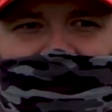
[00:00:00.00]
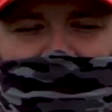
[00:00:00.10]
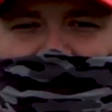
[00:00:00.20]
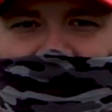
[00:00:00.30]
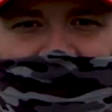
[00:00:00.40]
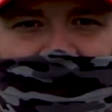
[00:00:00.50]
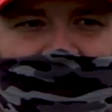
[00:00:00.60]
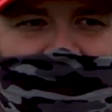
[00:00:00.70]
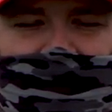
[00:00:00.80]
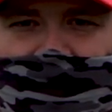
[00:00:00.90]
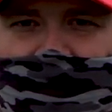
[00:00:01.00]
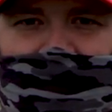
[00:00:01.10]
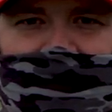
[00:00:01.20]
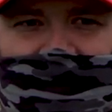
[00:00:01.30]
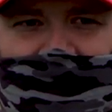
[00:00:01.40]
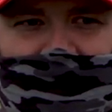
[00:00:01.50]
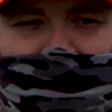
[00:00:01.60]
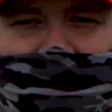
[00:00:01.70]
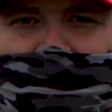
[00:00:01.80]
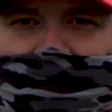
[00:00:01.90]
competing, learning the
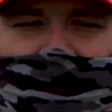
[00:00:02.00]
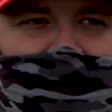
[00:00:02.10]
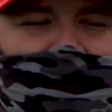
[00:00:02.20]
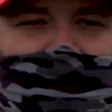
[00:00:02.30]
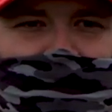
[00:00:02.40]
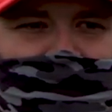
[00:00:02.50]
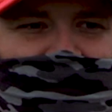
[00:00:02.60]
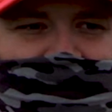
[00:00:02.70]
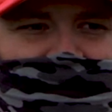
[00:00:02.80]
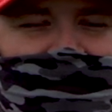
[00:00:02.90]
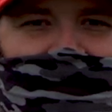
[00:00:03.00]
game, learning positions